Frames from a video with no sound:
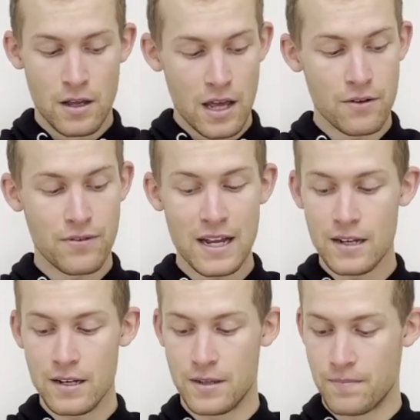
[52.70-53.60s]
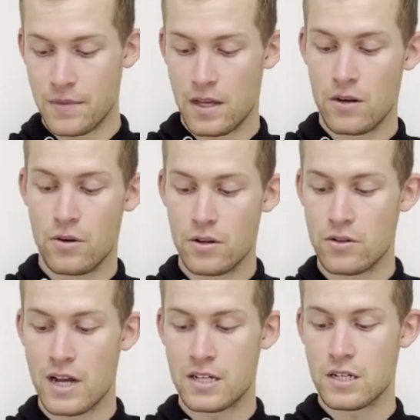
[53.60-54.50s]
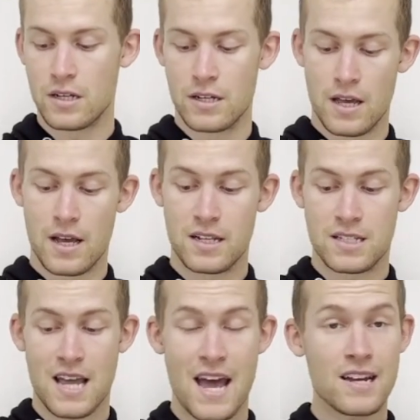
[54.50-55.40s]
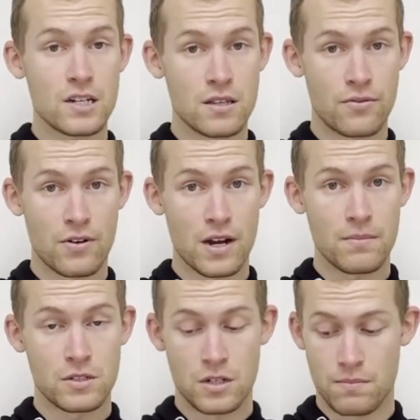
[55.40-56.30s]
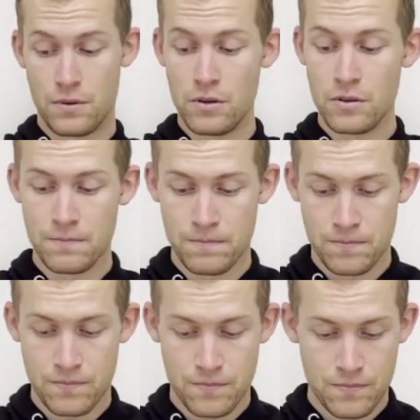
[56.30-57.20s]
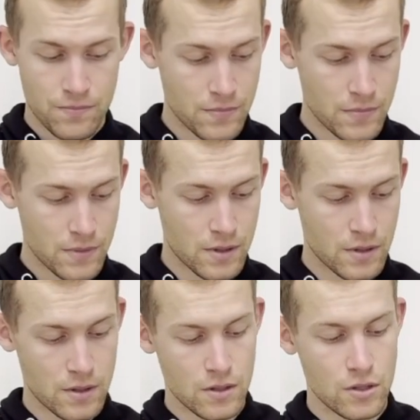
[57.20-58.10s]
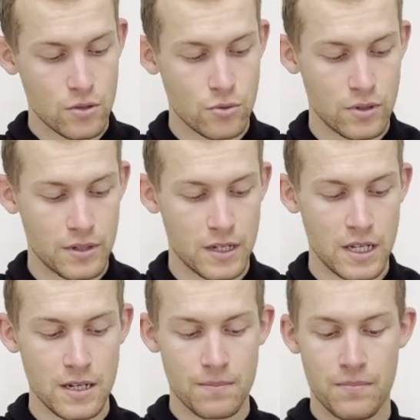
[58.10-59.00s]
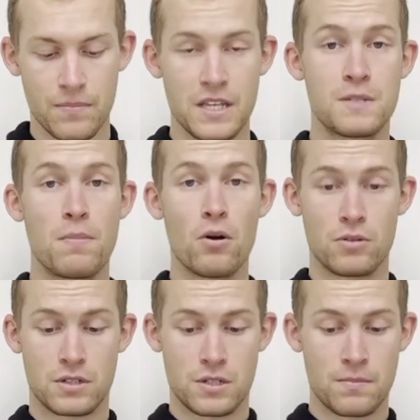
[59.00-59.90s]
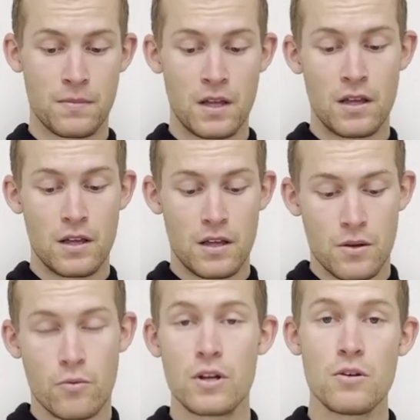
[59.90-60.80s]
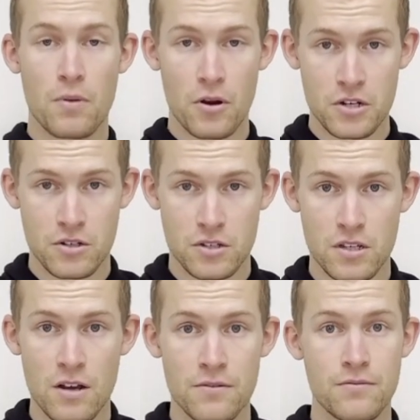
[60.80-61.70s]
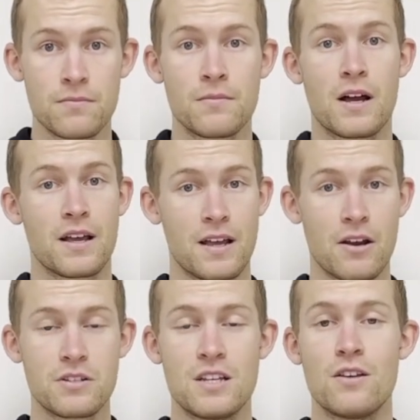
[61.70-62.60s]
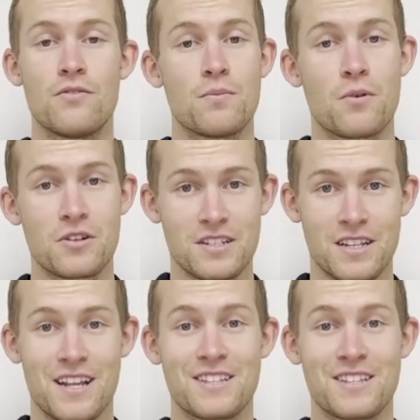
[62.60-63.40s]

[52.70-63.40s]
And finally, in order to actually attach the frame to the boot, you will need these bolts. When you purchase your stuff, I can guarantee you if you purchase it at